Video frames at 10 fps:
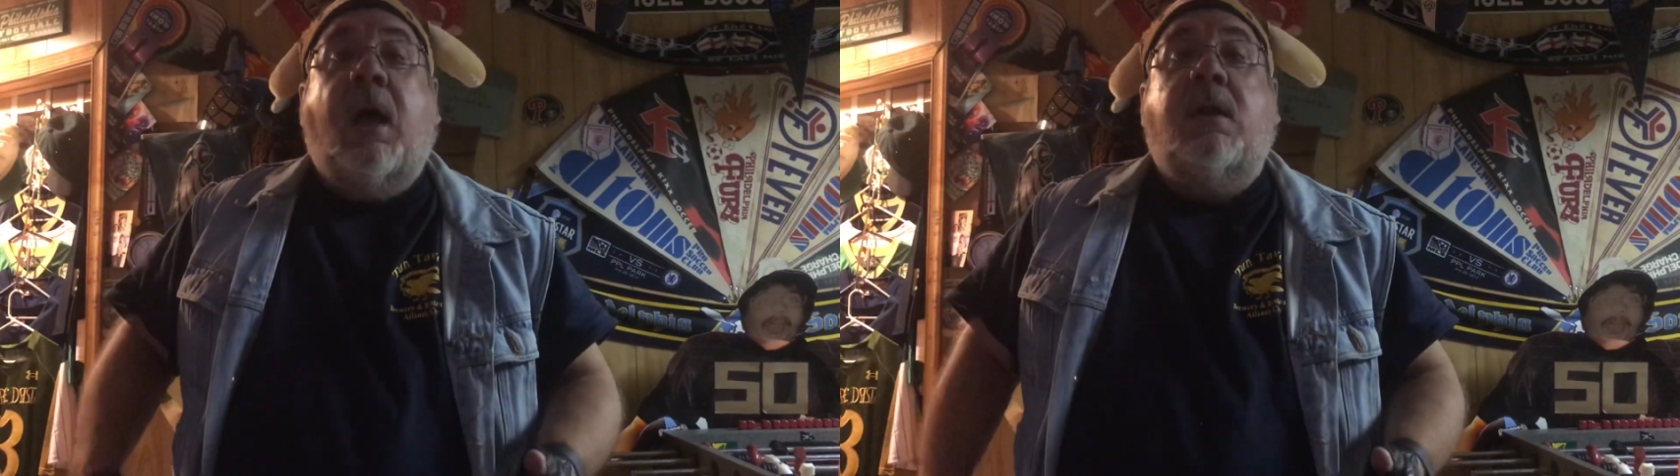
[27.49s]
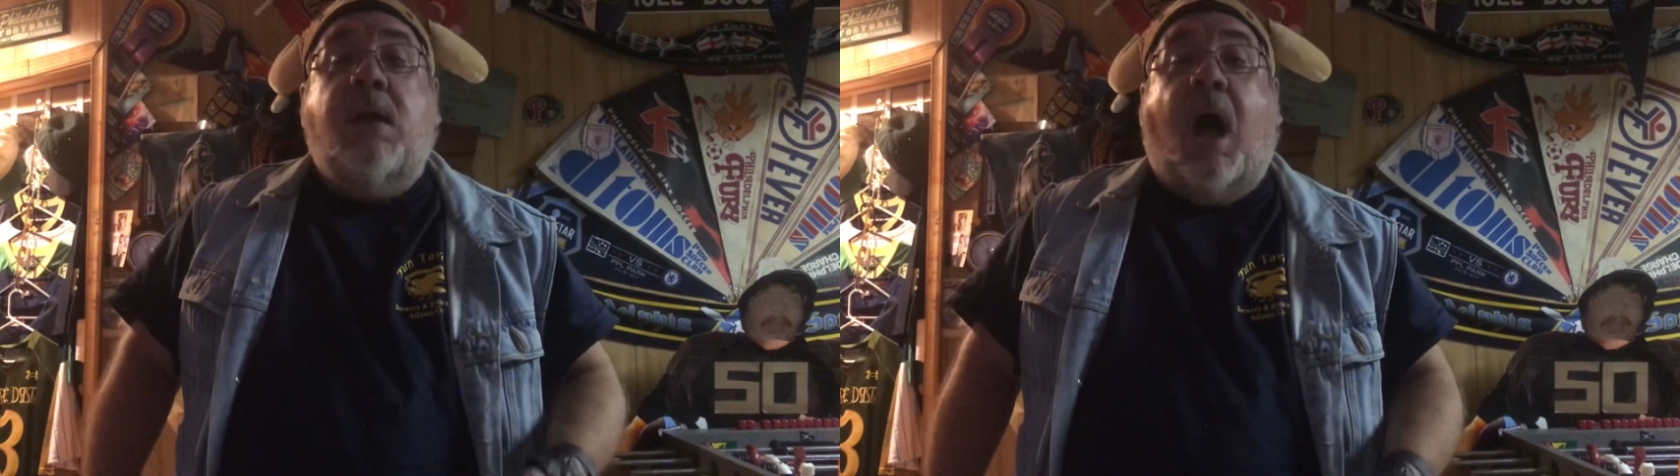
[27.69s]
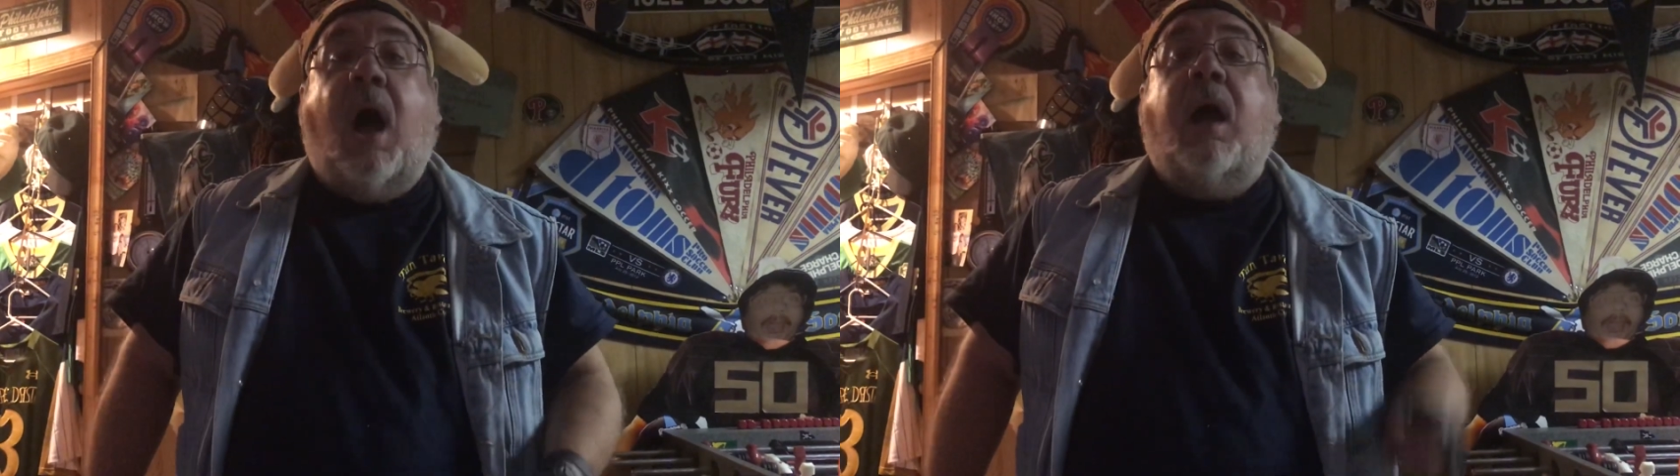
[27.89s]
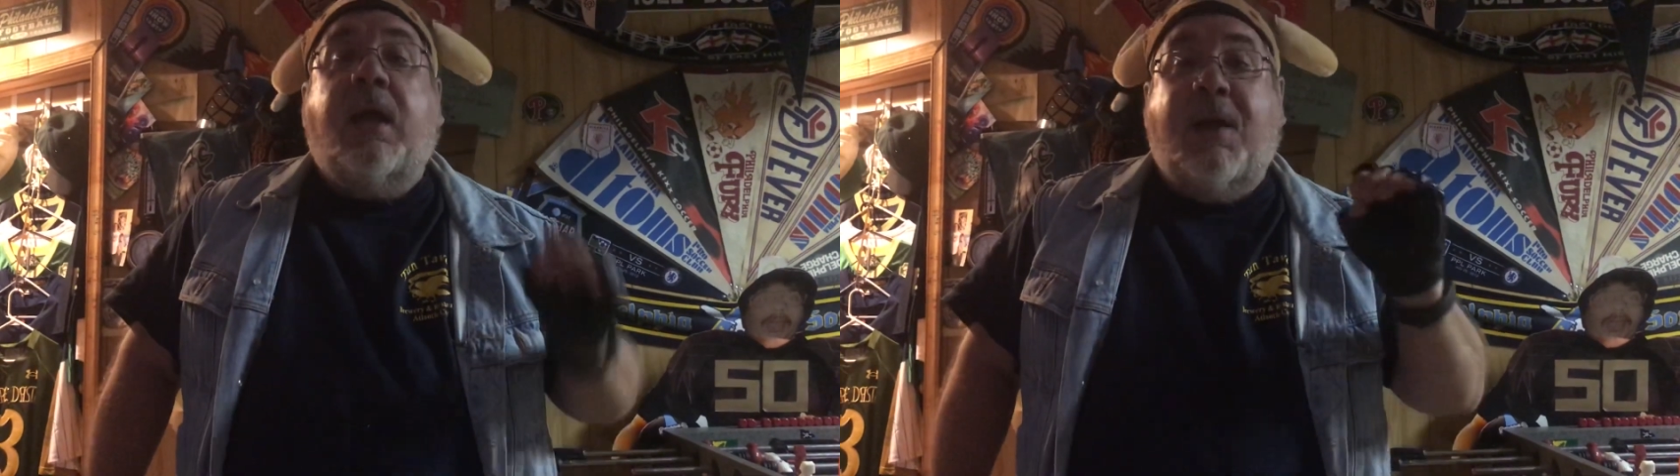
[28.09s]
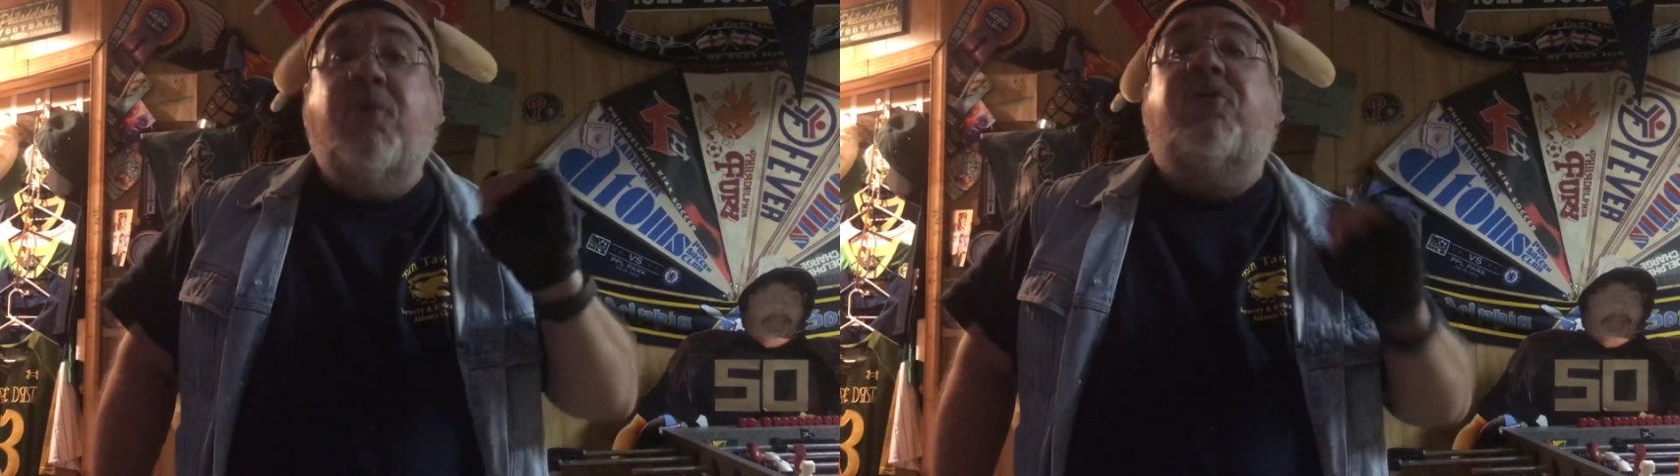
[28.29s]
No,
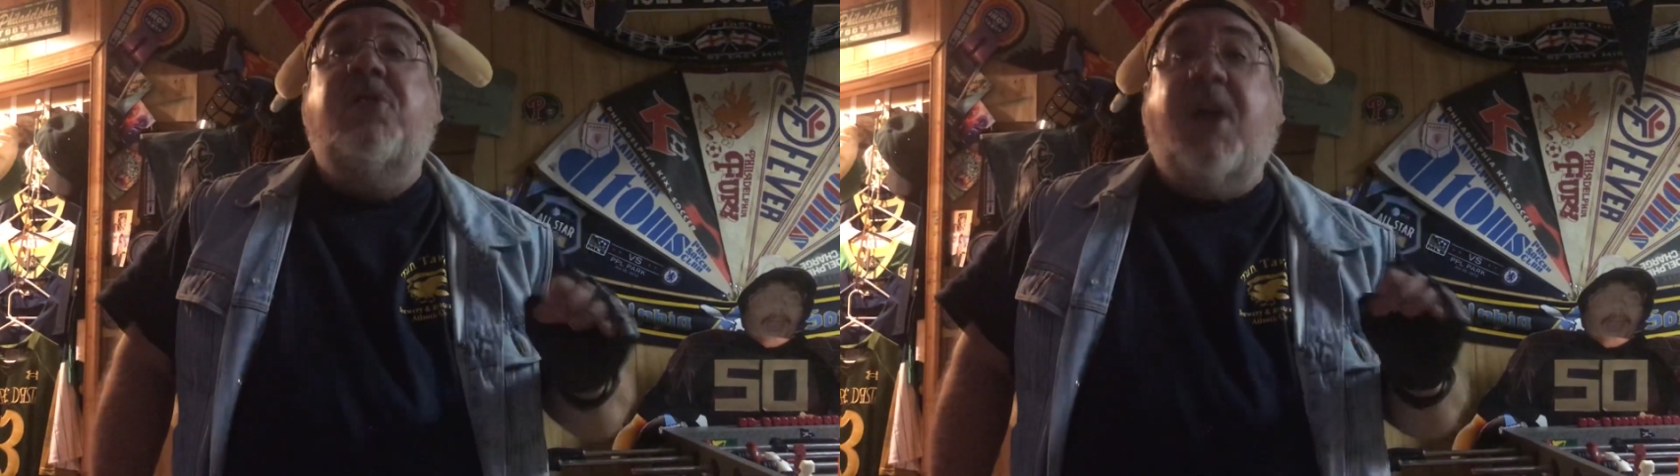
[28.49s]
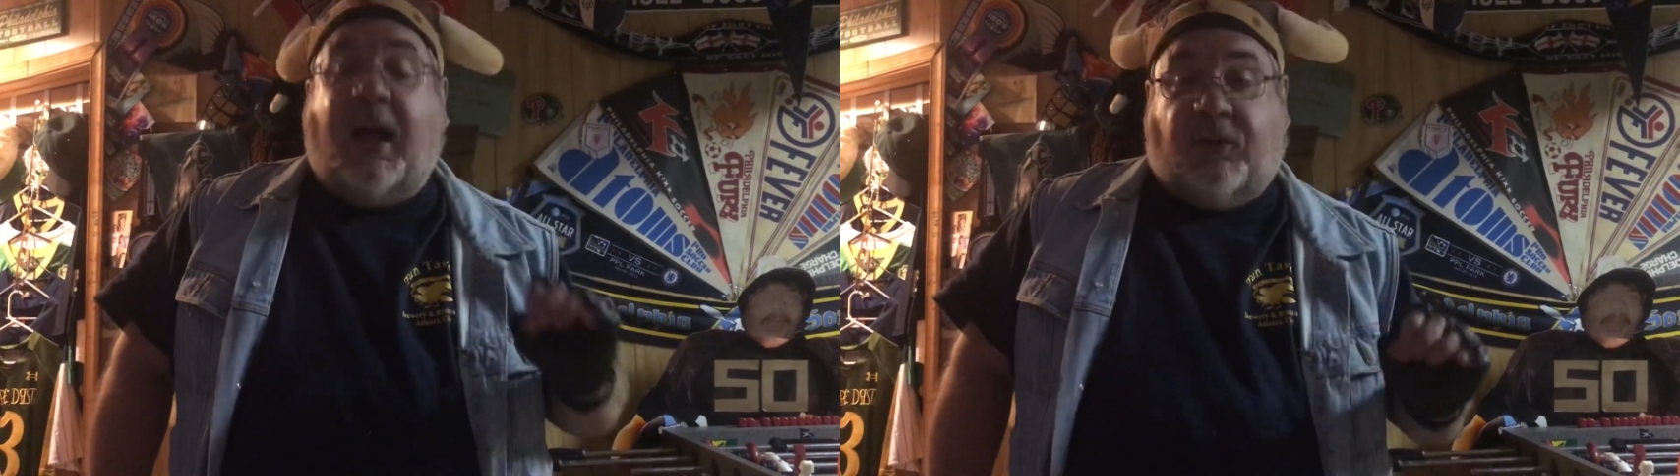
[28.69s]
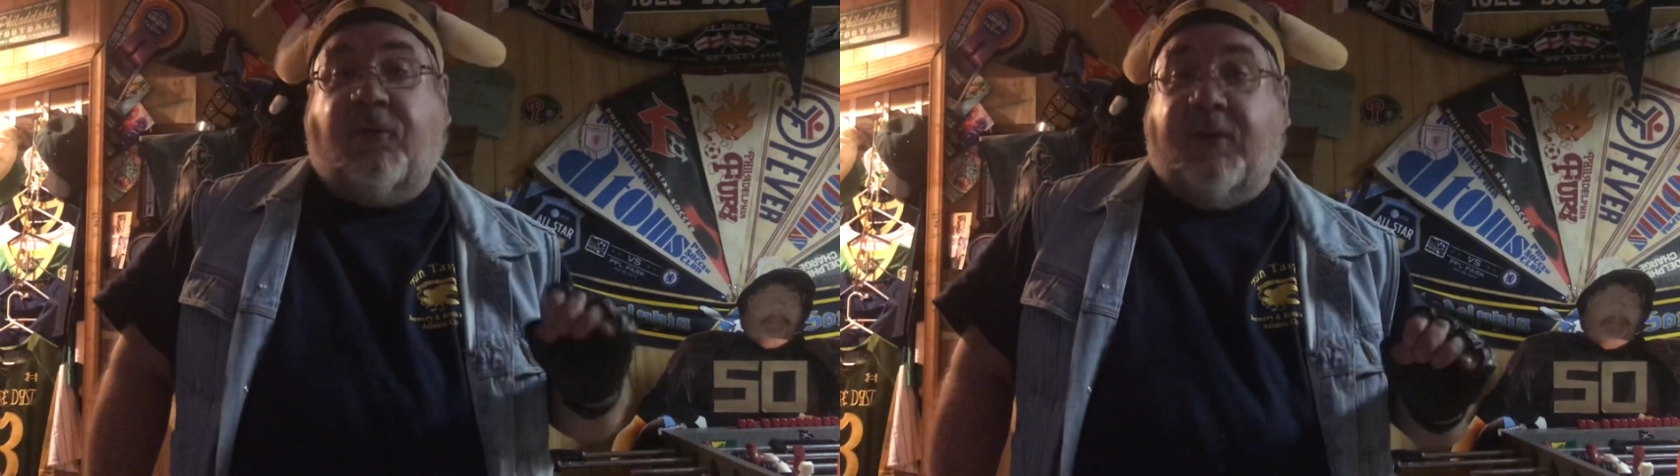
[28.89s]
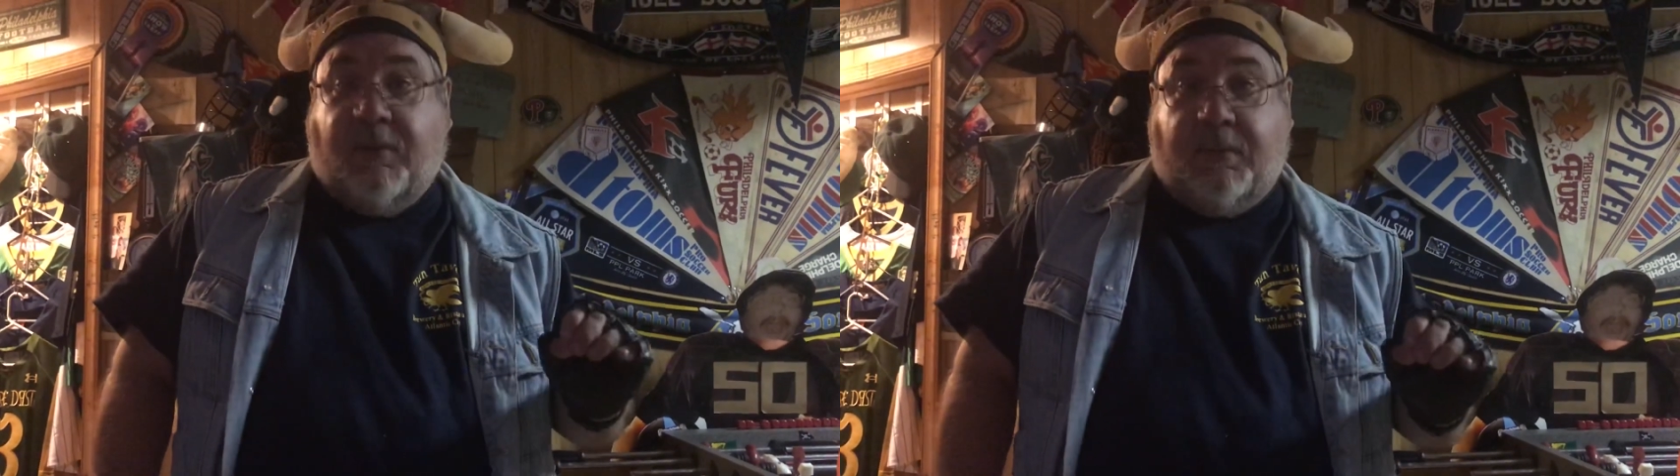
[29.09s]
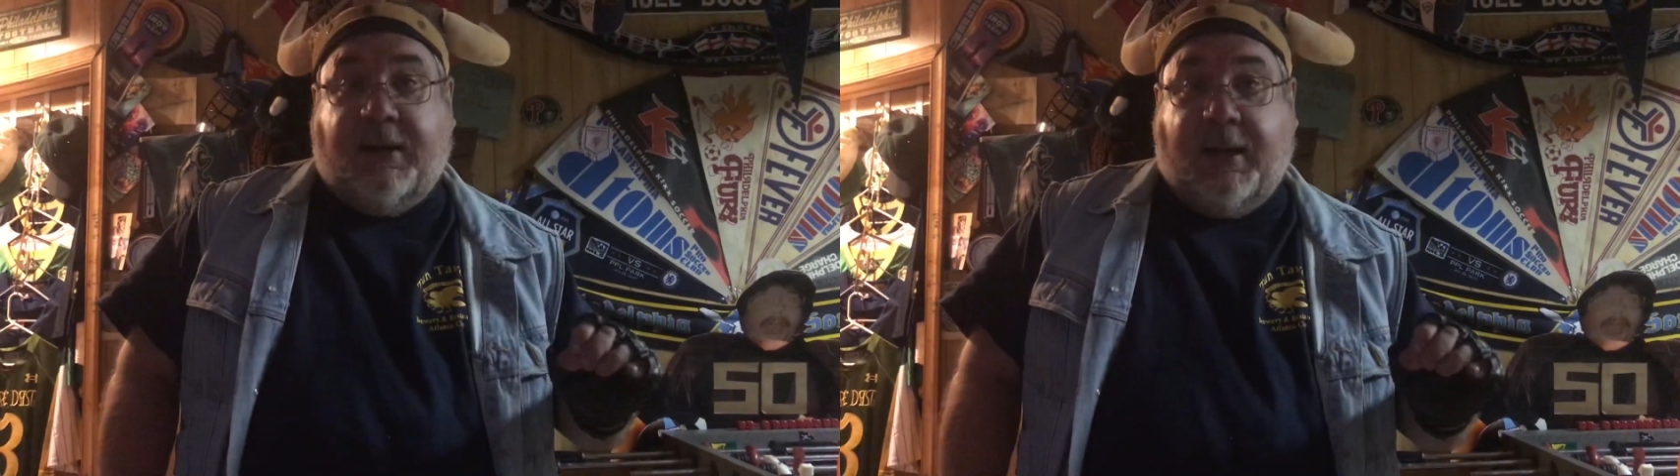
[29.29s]
he was nuts from the
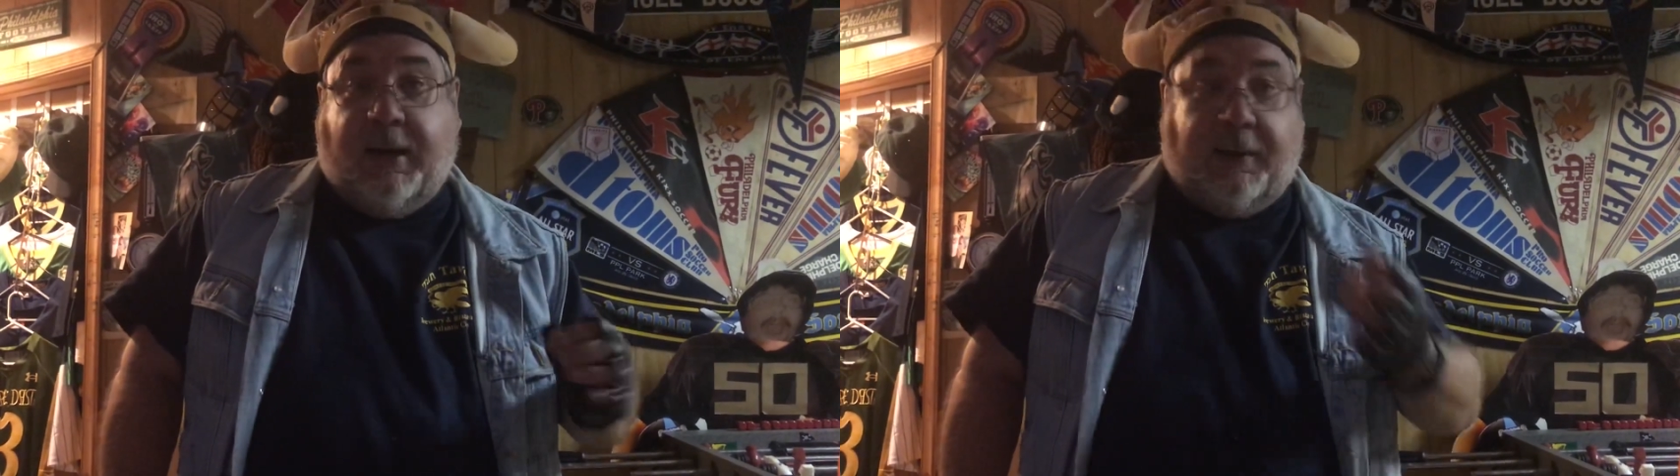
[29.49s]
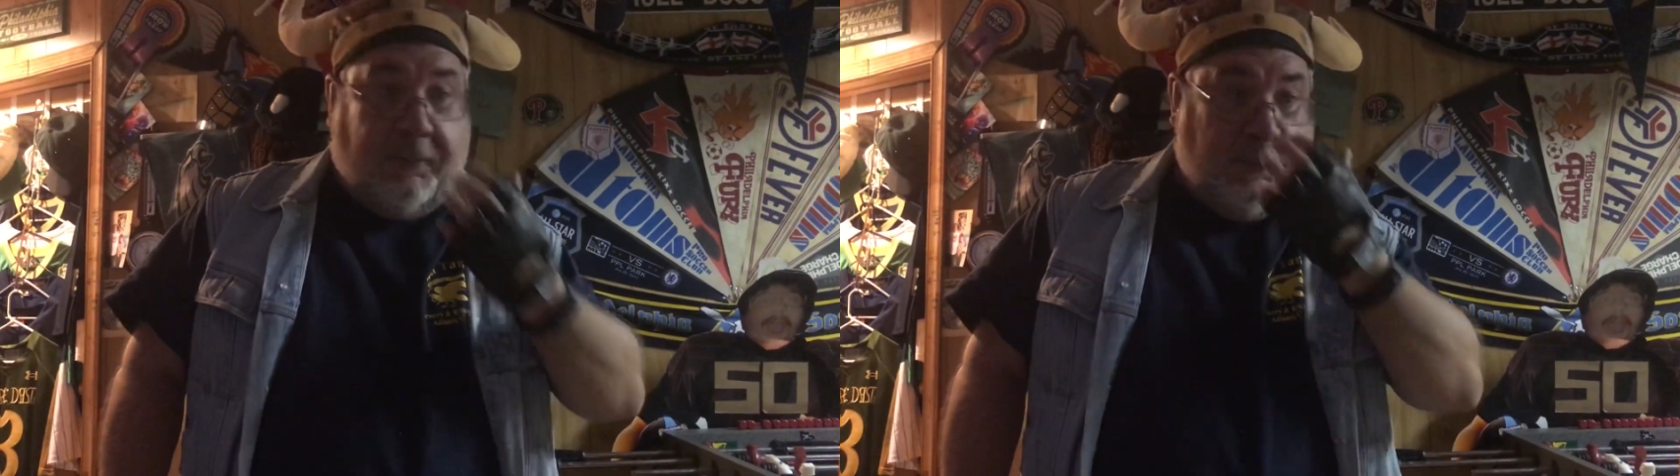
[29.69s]
beginning,